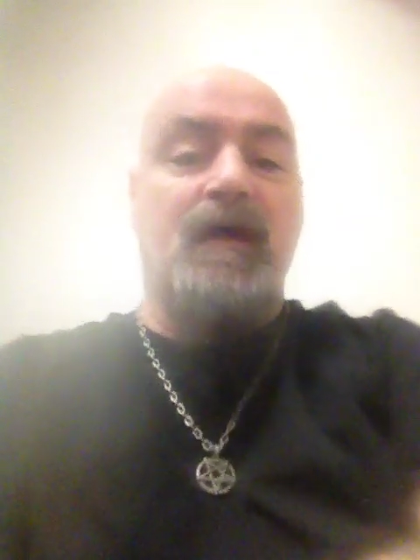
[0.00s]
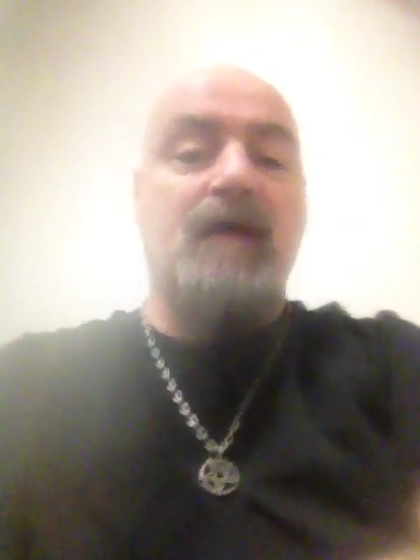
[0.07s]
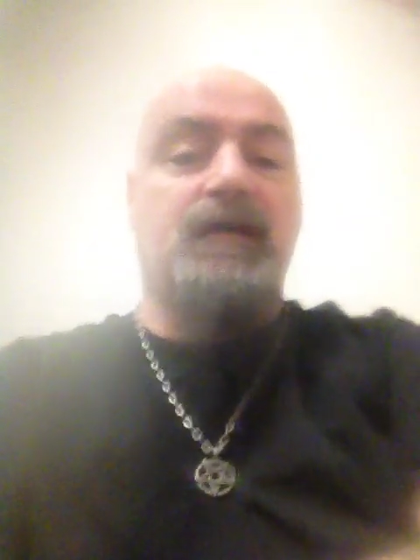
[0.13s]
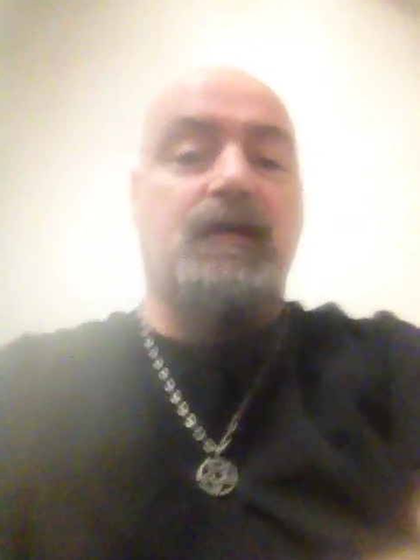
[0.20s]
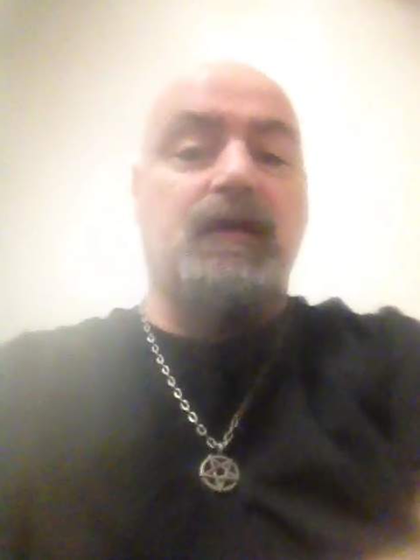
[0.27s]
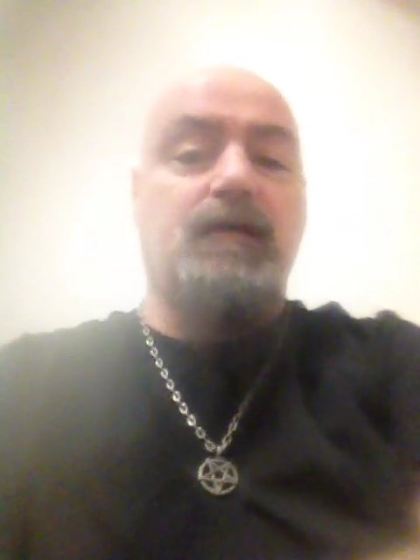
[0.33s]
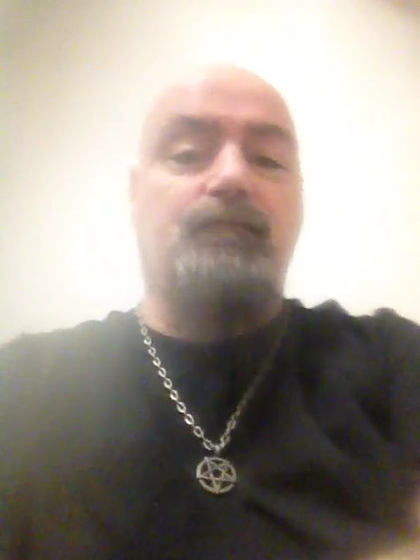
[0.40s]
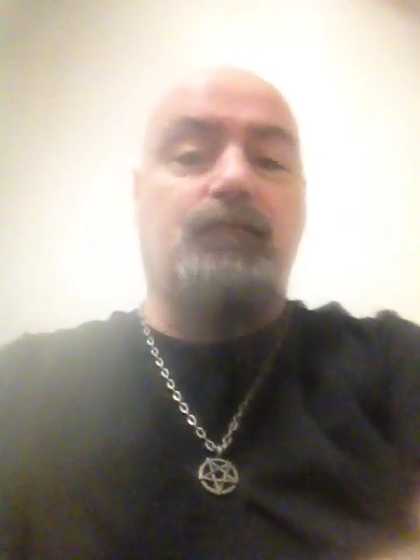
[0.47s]

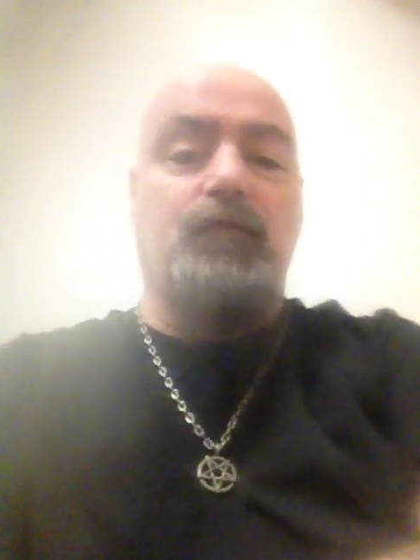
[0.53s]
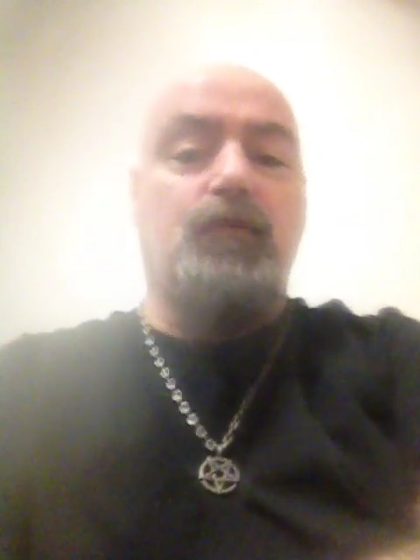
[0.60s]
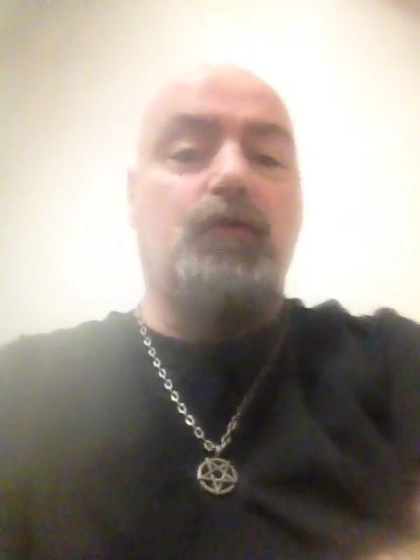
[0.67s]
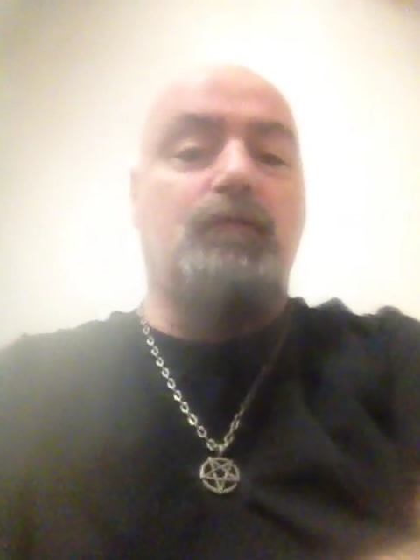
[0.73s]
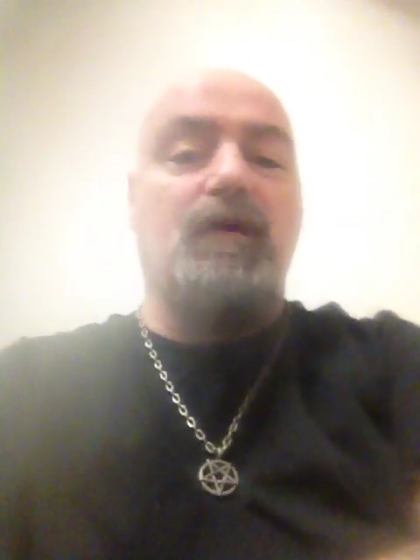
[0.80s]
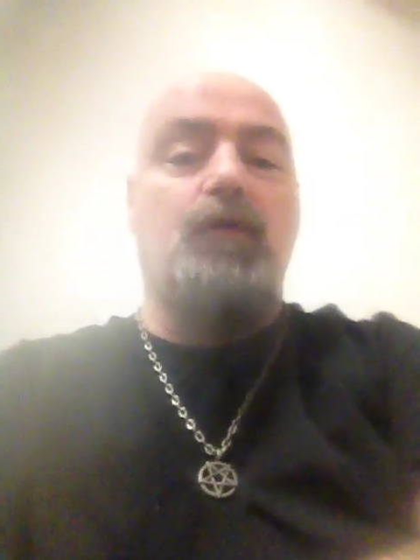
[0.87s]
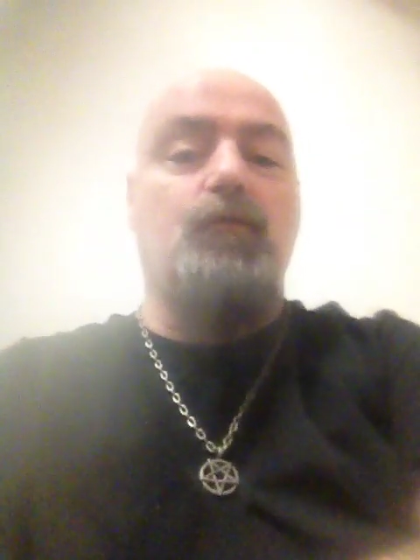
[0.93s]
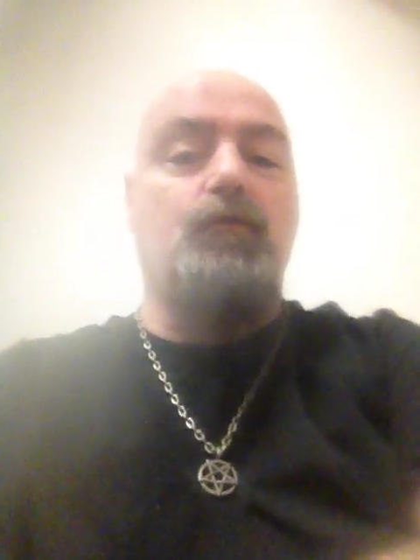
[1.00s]
that came from
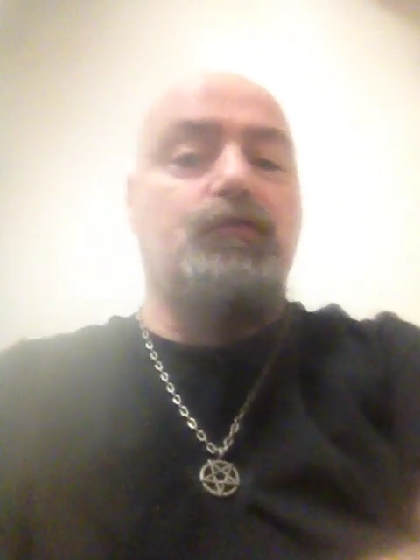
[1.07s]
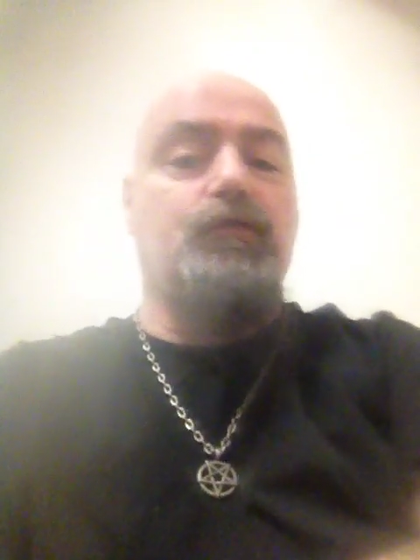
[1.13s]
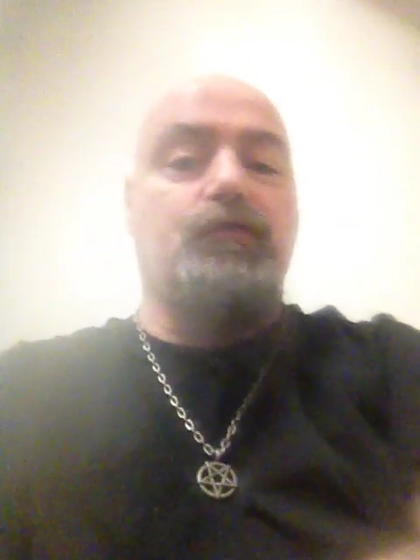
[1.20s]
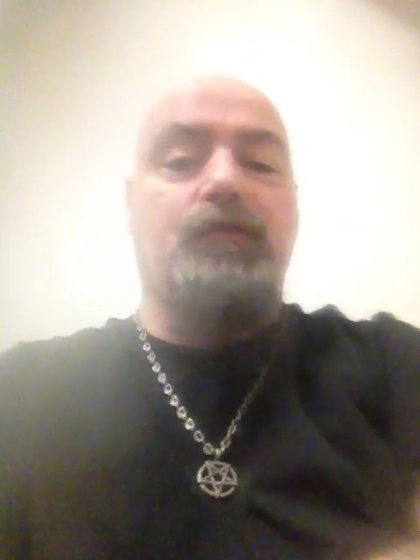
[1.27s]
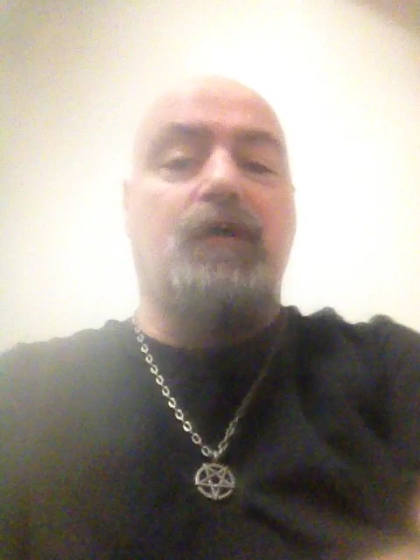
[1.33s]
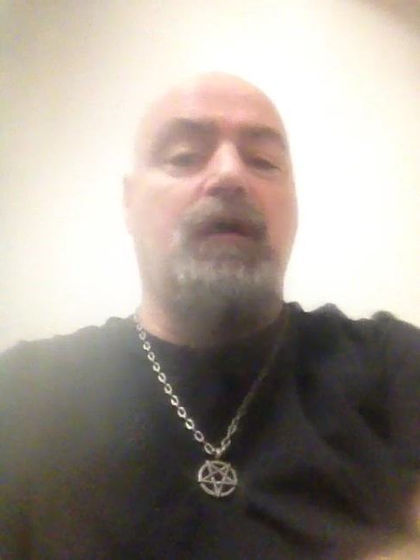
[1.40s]
their mouths.